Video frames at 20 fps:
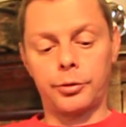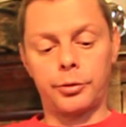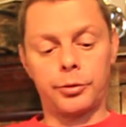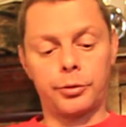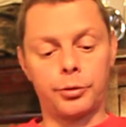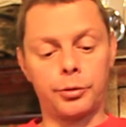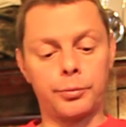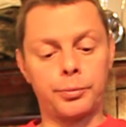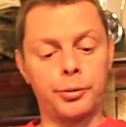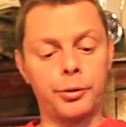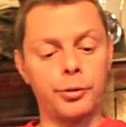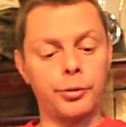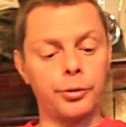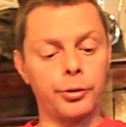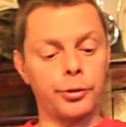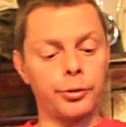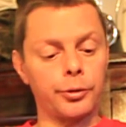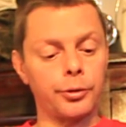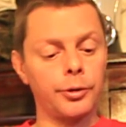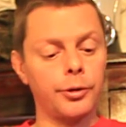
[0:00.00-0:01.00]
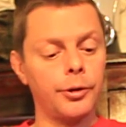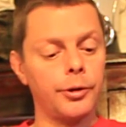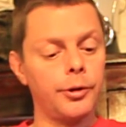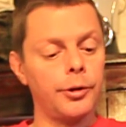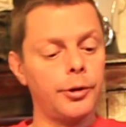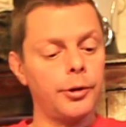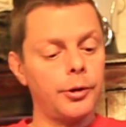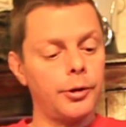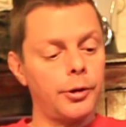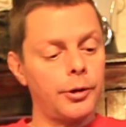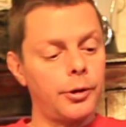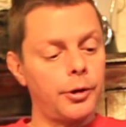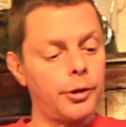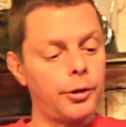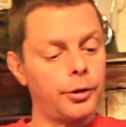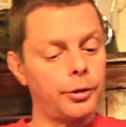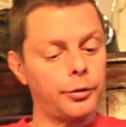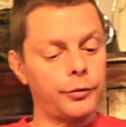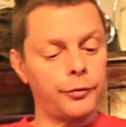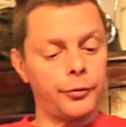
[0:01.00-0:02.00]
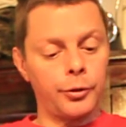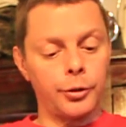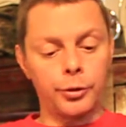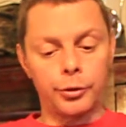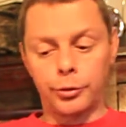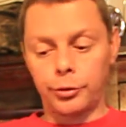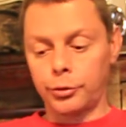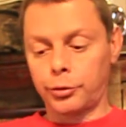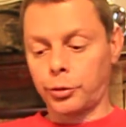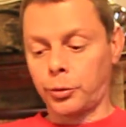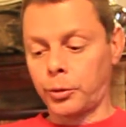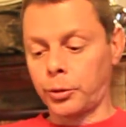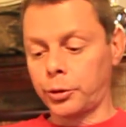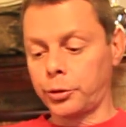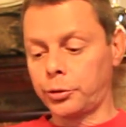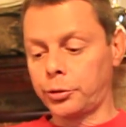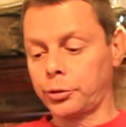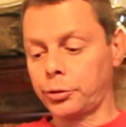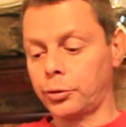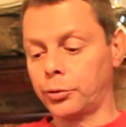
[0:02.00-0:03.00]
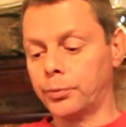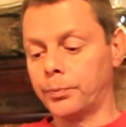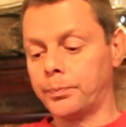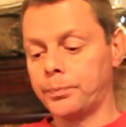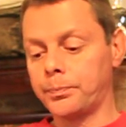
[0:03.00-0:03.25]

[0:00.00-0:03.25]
superior as far as the 22.